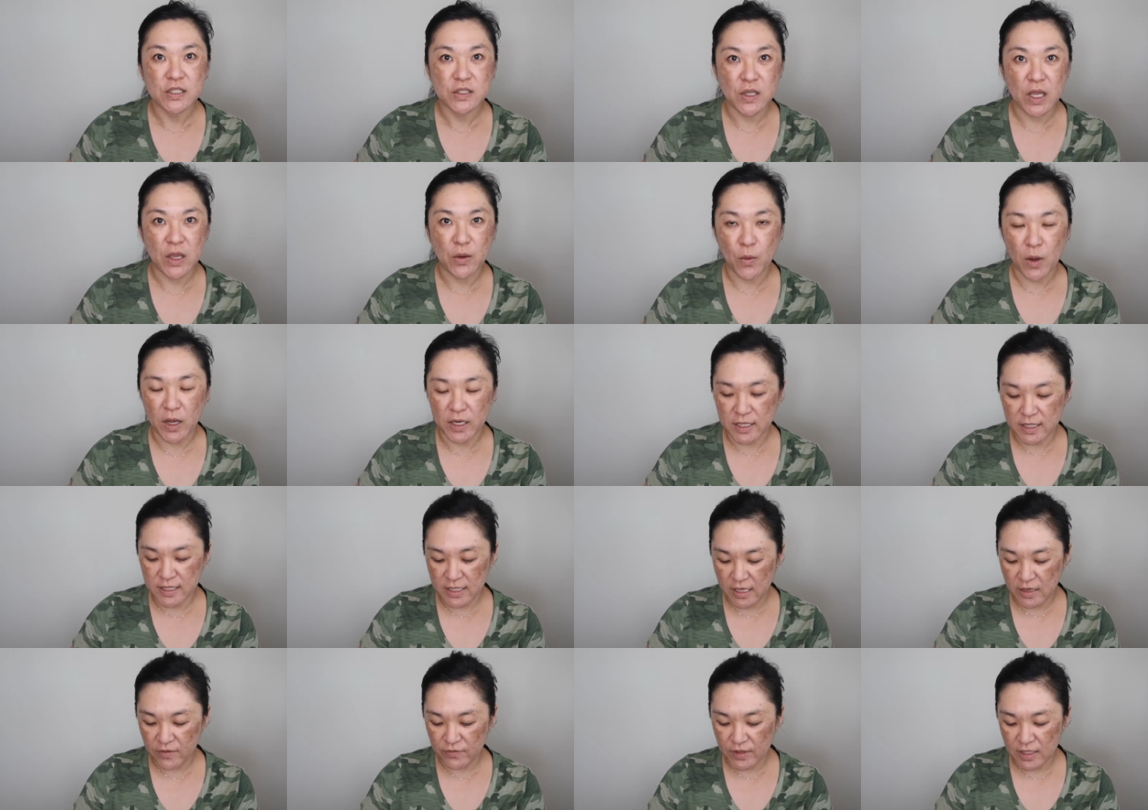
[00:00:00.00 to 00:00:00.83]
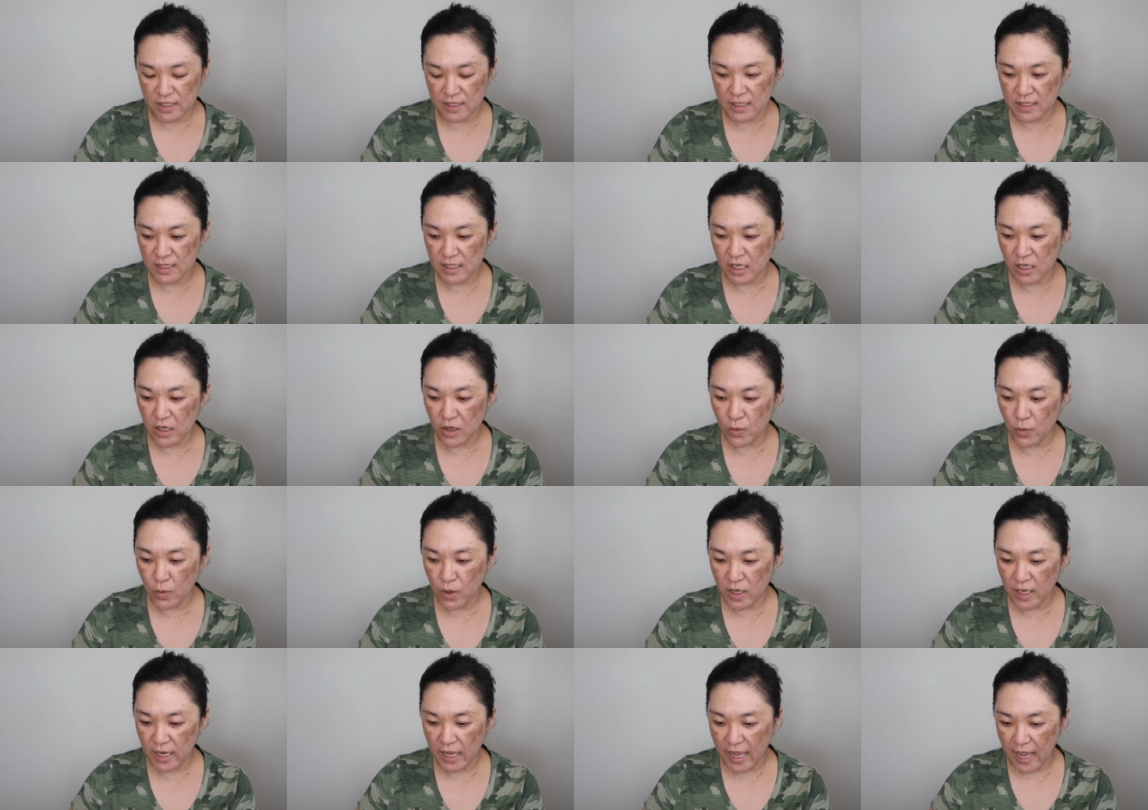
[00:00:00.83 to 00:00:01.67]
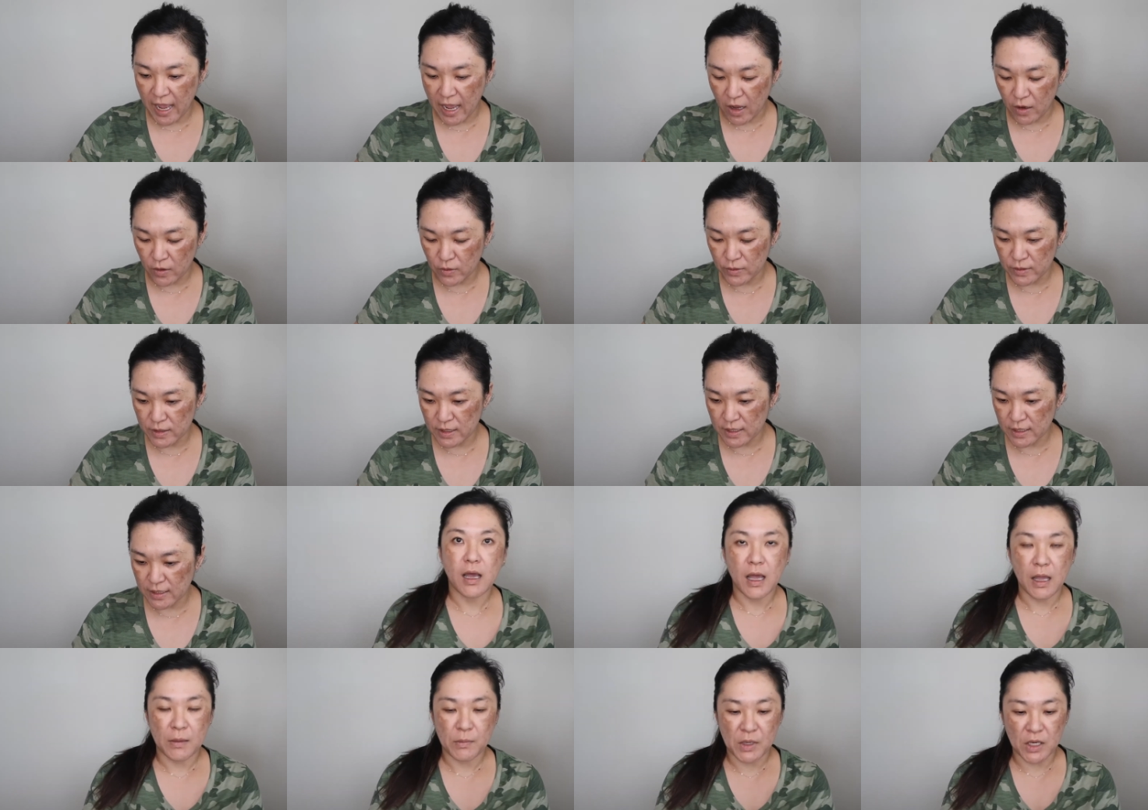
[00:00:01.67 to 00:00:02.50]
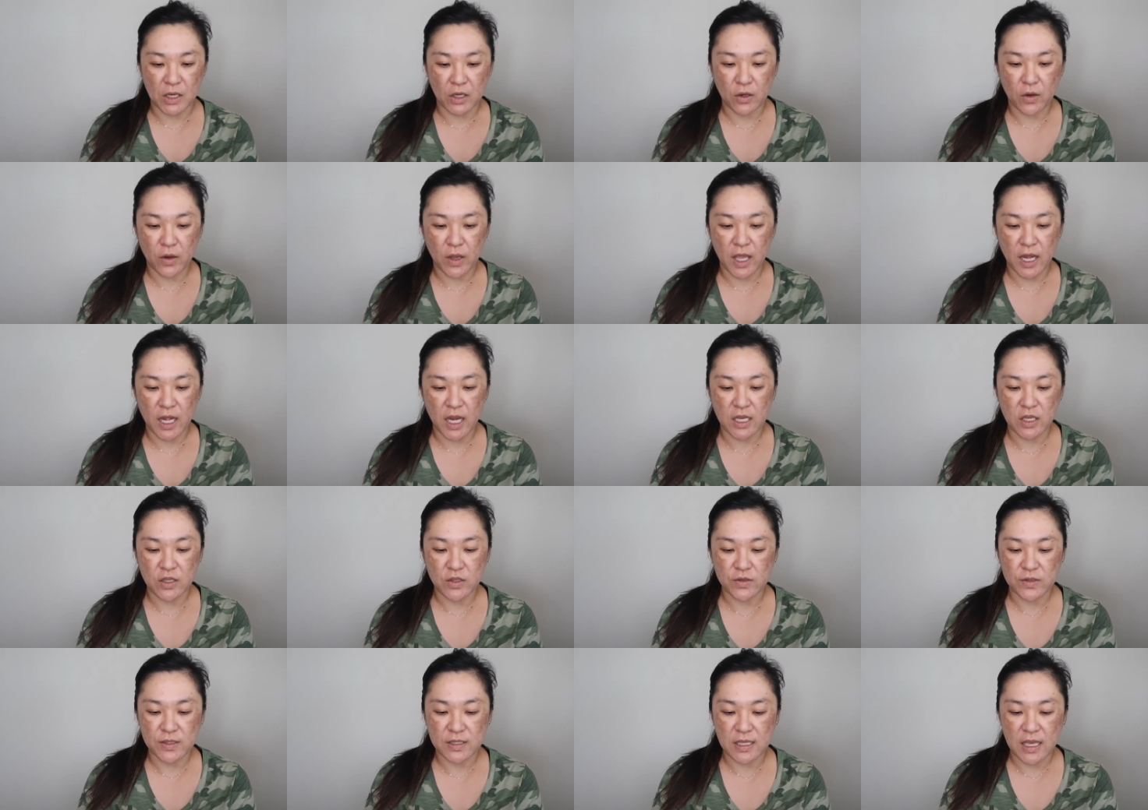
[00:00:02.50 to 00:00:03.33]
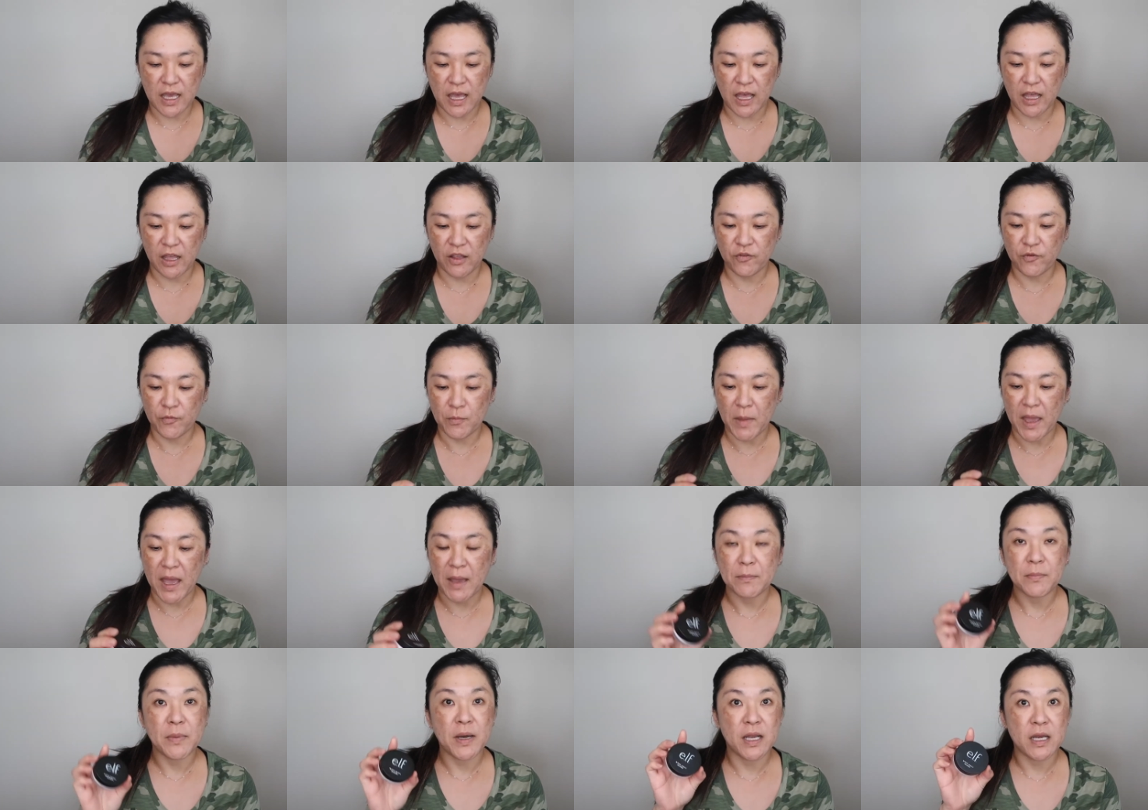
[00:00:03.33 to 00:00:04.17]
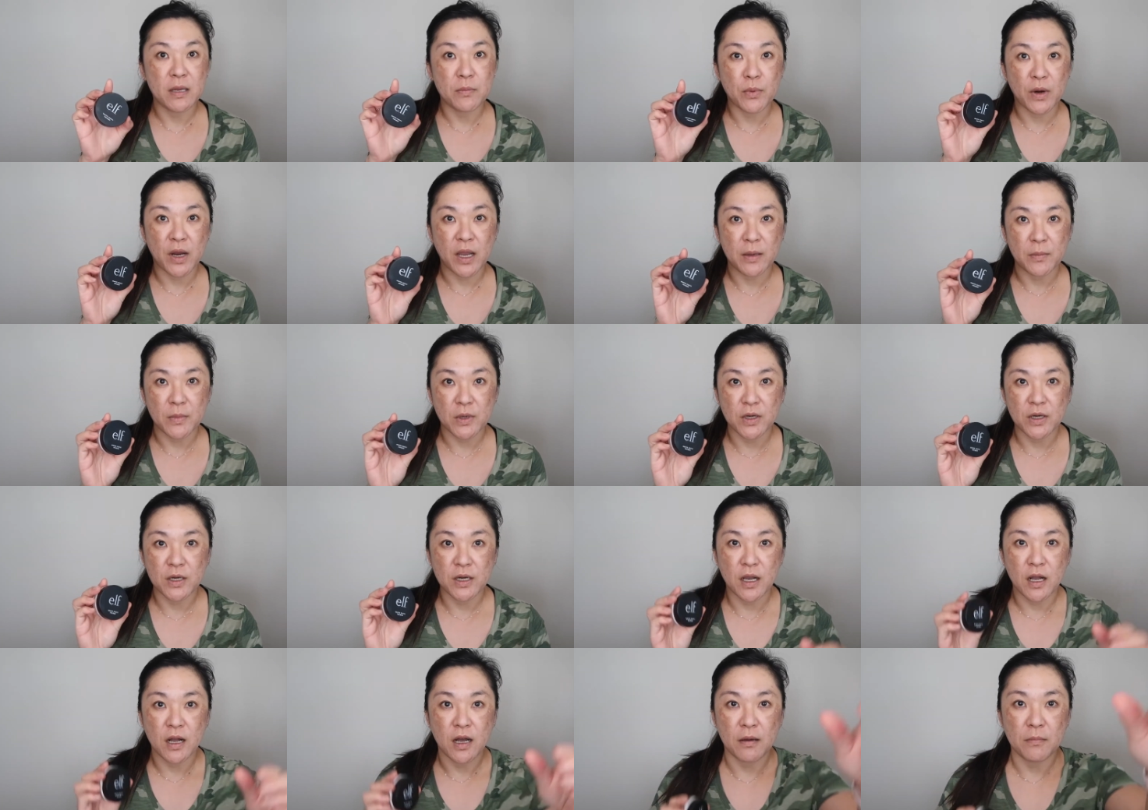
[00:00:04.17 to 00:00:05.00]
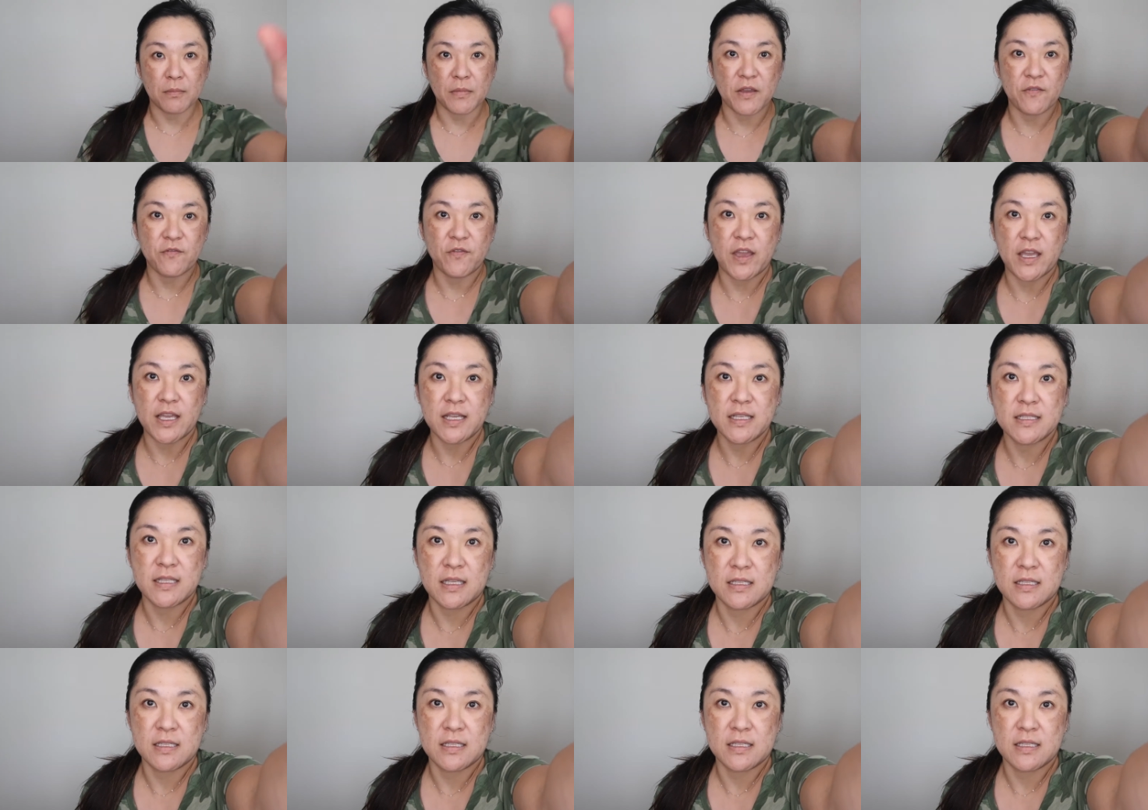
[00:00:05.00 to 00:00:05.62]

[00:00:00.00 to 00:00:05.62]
So I want to see if this is going to work out. I'm going to go ahead and use the e.l.f. Matte Putty Primer on my face.